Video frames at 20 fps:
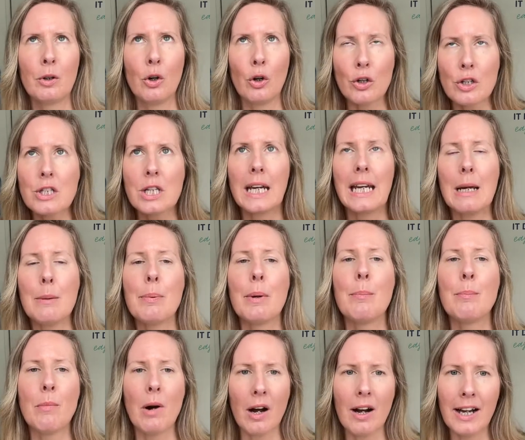good to keep
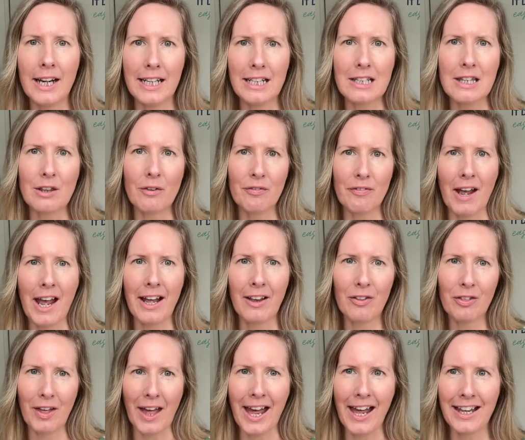in mind the fact
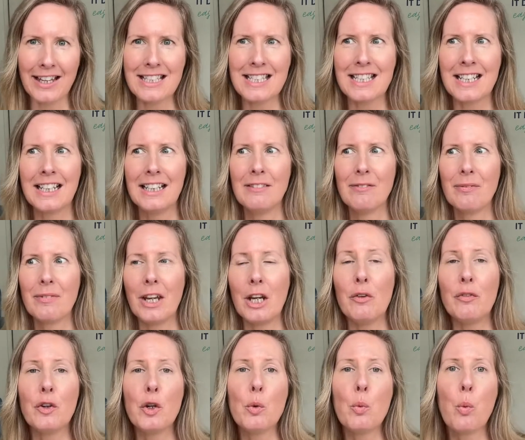that
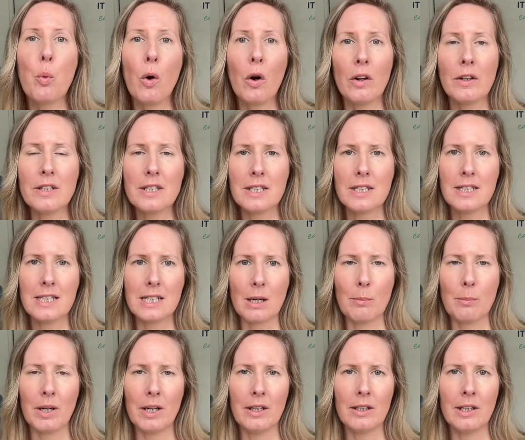if you want
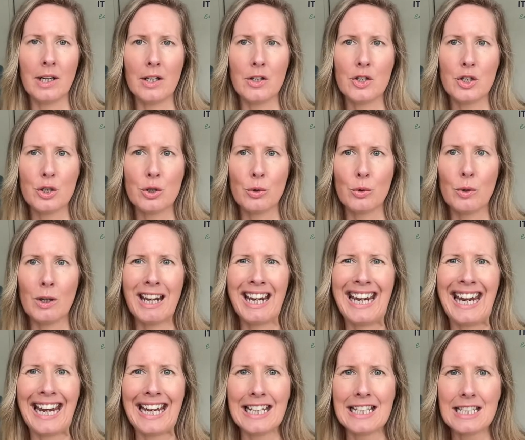someone to
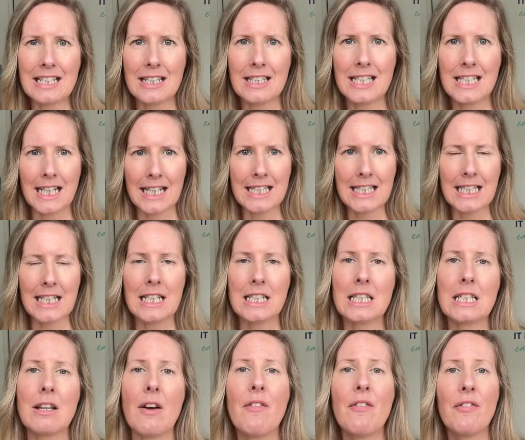get
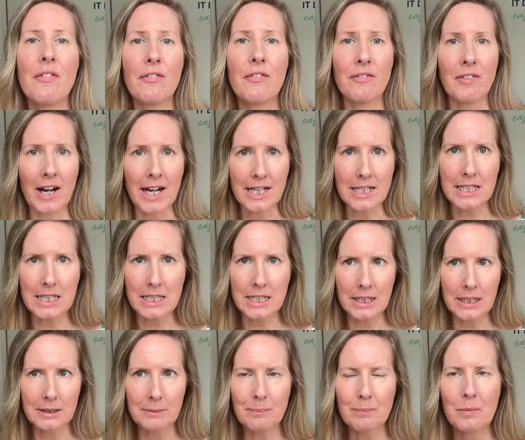success
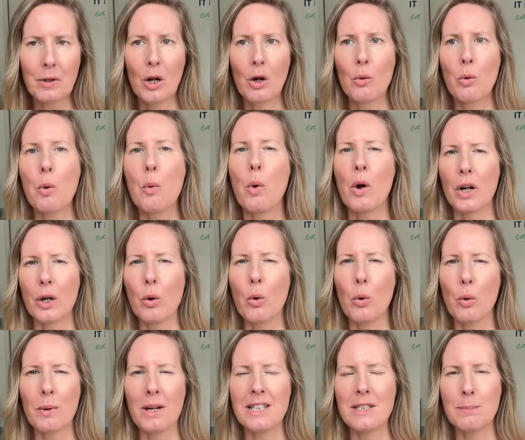faster, we want to
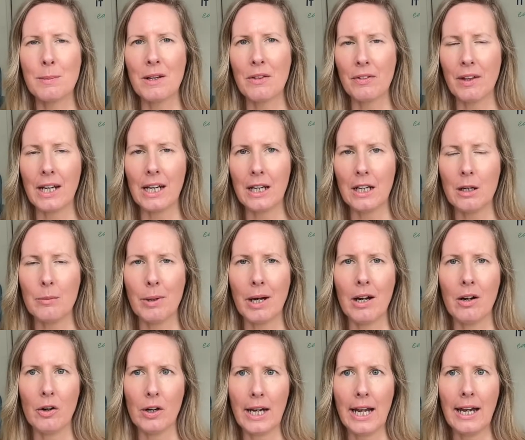always be thinking
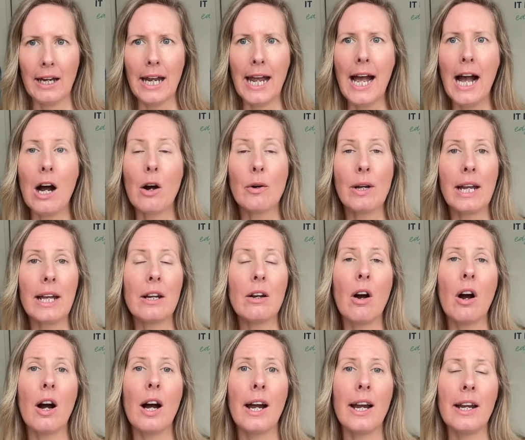about, okay, how can
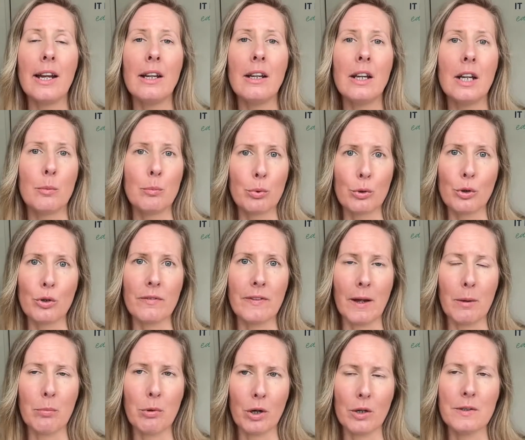I improve
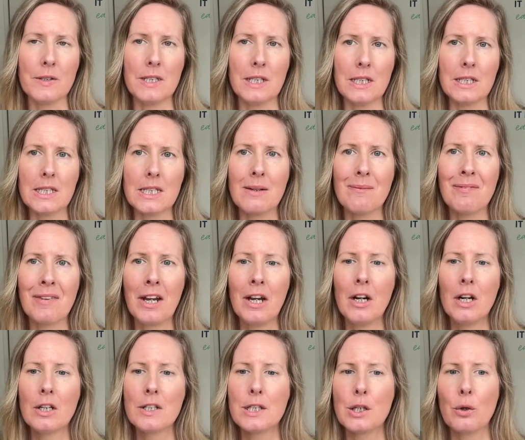that process?
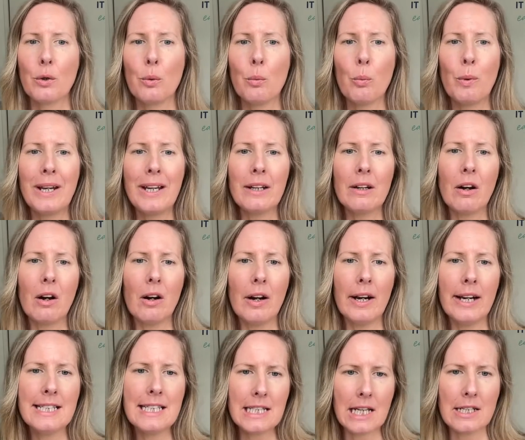So when
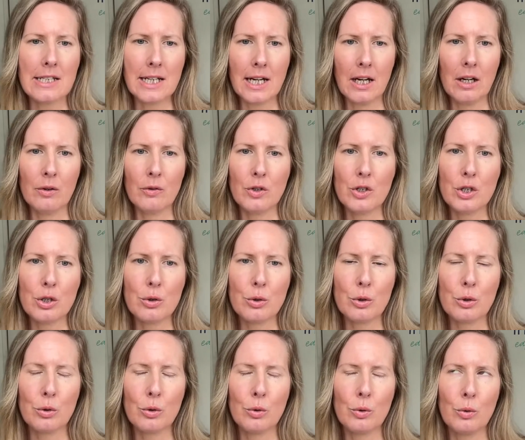I sat down
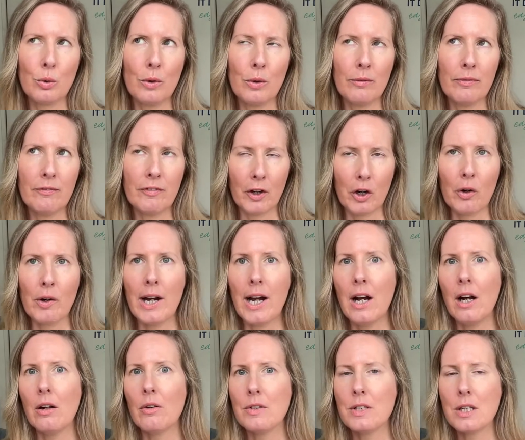to figure
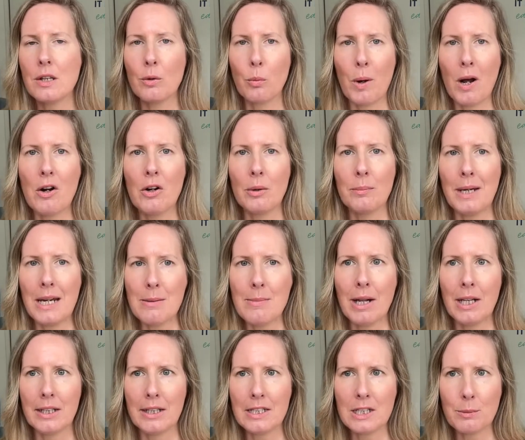out the welcome
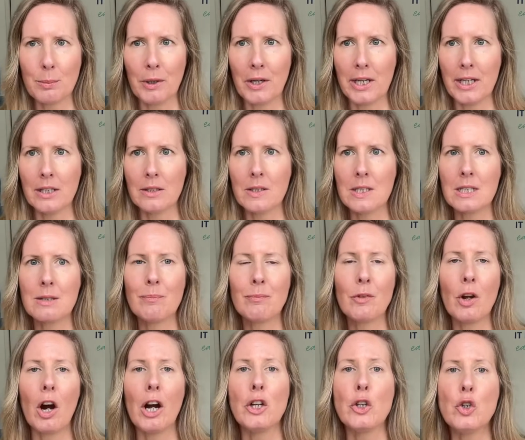email experience,
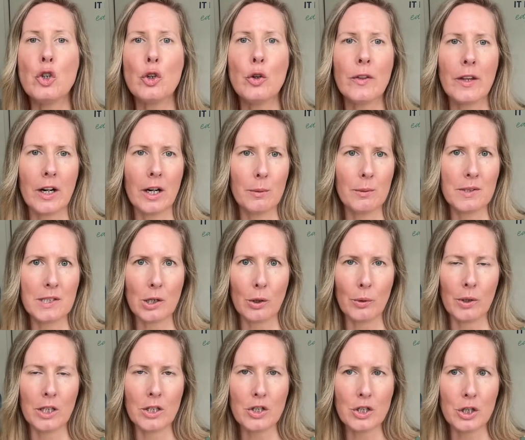I knew that I was
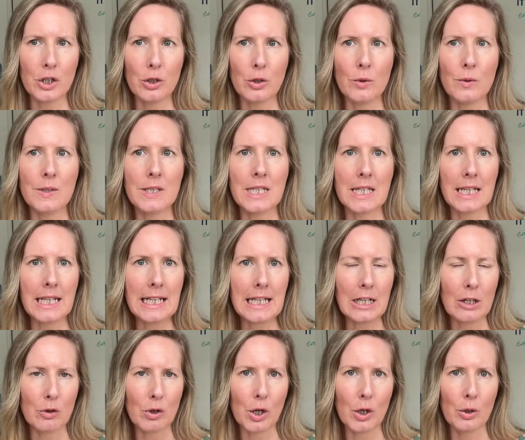going to use the
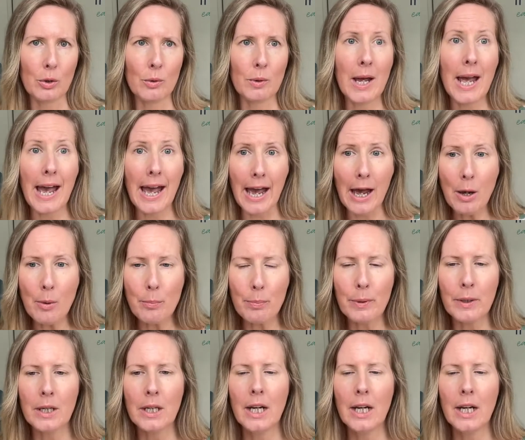Hero app.